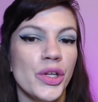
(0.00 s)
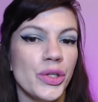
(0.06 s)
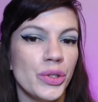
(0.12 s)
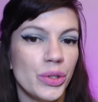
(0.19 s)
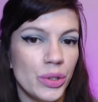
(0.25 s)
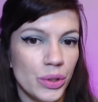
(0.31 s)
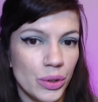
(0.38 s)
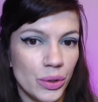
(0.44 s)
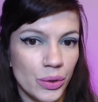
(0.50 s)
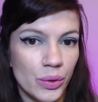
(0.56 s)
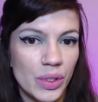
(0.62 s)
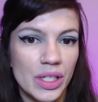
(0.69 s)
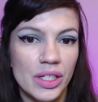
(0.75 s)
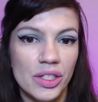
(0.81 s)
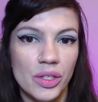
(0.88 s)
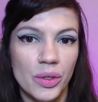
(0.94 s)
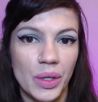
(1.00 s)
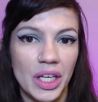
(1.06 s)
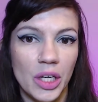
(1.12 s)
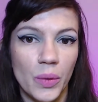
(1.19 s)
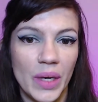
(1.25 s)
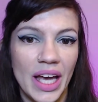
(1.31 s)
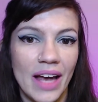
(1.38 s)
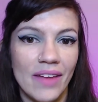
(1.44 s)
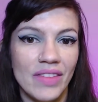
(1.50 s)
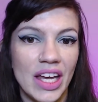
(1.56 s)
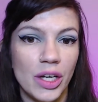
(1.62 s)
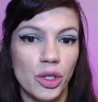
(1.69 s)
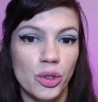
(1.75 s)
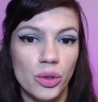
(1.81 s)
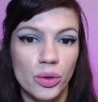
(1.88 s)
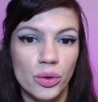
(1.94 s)
2, so here we have that
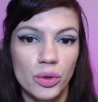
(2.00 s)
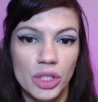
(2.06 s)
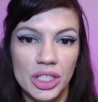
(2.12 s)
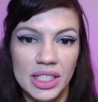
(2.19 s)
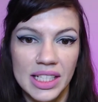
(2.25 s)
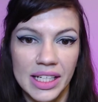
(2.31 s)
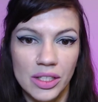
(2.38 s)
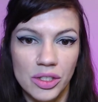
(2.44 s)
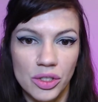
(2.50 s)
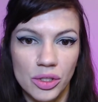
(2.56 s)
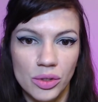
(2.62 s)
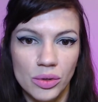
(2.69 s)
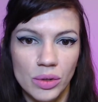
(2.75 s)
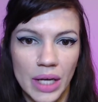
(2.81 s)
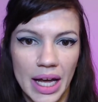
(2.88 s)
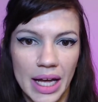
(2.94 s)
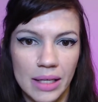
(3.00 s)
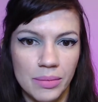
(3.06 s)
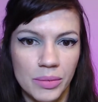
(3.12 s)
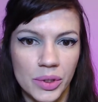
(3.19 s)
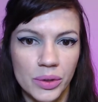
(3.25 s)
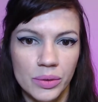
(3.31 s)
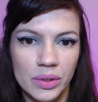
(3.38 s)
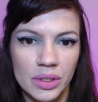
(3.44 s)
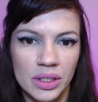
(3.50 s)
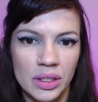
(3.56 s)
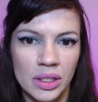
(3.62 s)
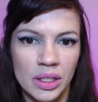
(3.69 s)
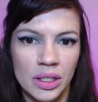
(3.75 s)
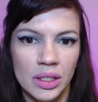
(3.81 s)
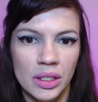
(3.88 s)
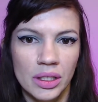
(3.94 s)
oo just like do and moon
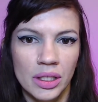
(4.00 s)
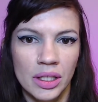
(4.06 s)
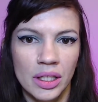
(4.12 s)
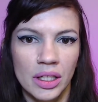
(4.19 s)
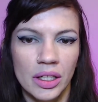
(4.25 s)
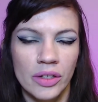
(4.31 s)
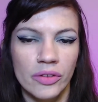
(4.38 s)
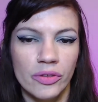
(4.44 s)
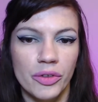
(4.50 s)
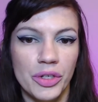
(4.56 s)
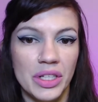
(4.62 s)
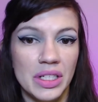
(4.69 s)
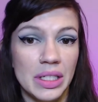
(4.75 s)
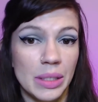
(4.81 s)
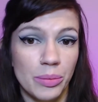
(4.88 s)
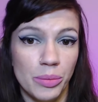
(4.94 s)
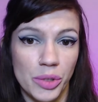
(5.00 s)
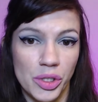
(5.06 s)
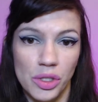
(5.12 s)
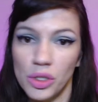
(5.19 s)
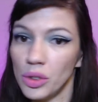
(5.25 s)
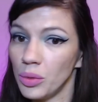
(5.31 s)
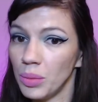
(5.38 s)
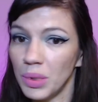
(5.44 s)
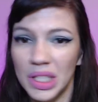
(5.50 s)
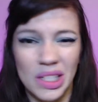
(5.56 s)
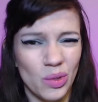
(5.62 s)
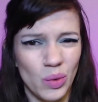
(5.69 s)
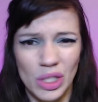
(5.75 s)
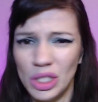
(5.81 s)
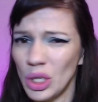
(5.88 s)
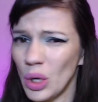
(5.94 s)
for the number 2 because
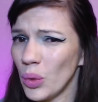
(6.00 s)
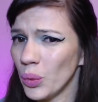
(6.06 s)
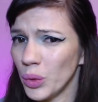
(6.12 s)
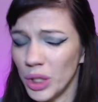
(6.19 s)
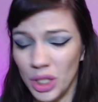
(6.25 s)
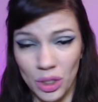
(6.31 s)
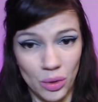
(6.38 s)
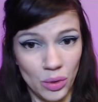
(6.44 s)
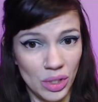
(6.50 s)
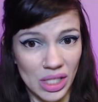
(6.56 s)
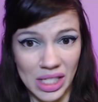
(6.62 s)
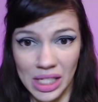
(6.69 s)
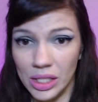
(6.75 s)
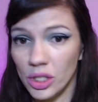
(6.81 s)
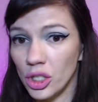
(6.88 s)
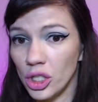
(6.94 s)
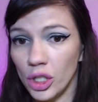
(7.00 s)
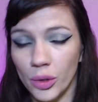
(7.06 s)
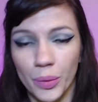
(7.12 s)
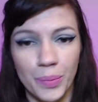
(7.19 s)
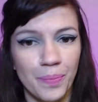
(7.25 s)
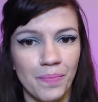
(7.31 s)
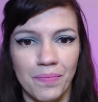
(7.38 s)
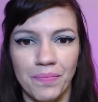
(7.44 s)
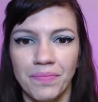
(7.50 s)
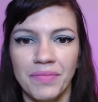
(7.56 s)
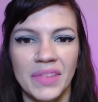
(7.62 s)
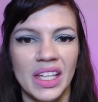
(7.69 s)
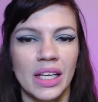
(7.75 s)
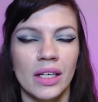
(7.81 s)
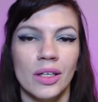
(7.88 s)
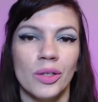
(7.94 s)
we don't reduce this 2.
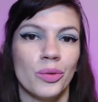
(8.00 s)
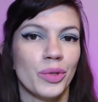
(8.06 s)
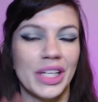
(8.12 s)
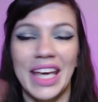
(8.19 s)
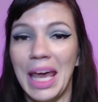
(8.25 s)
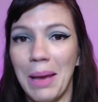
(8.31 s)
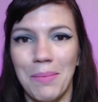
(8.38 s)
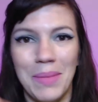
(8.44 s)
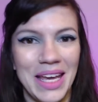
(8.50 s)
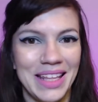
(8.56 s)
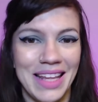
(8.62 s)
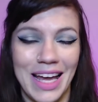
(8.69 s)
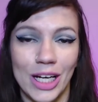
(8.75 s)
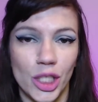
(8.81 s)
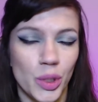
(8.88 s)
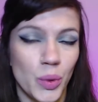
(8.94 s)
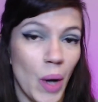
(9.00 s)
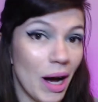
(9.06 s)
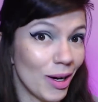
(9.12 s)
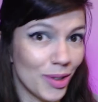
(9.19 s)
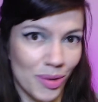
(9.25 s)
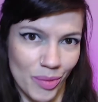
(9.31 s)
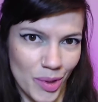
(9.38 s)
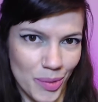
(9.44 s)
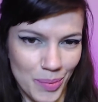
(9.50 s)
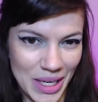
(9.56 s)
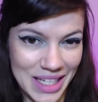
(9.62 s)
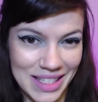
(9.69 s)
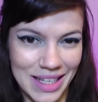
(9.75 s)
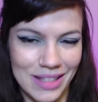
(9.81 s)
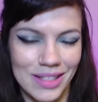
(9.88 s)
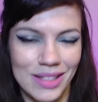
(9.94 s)
We can't make that a schwa or it won't make
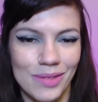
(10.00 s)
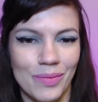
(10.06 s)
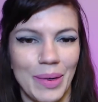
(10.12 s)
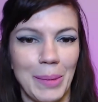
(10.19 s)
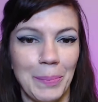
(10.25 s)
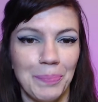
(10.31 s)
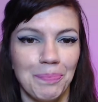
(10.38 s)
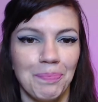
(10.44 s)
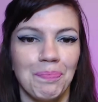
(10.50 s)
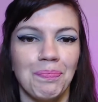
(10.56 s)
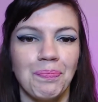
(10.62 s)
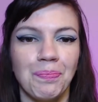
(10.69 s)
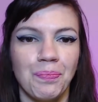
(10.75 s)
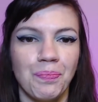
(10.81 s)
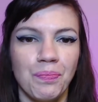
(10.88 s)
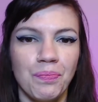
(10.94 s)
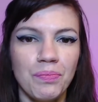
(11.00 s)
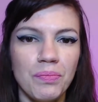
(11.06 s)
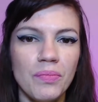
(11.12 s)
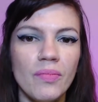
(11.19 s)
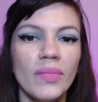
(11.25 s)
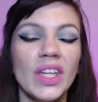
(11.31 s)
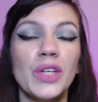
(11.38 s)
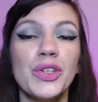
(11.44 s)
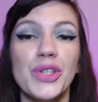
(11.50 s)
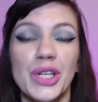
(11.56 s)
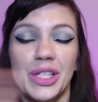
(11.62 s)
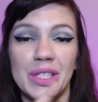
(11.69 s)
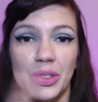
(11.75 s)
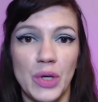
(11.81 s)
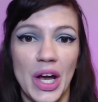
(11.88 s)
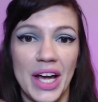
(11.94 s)
sense, right? So
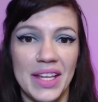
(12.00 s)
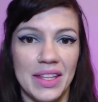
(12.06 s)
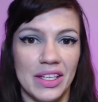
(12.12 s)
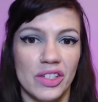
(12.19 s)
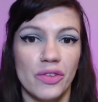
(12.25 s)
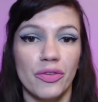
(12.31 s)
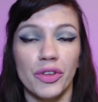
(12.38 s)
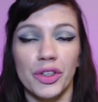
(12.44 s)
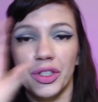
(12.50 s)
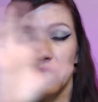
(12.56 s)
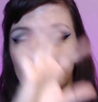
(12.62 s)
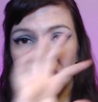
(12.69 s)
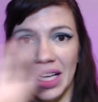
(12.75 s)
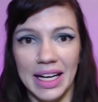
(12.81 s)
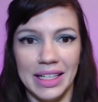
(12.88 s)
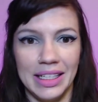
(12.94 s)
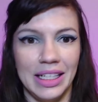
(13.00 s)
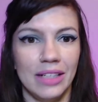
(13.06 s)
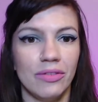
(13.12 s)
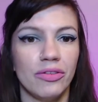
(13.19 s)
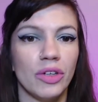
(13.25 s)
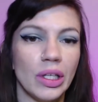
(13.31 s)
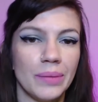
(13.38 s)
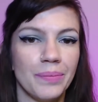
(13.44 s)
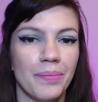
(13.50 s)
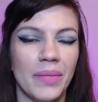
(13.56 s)
let's try this first line in full.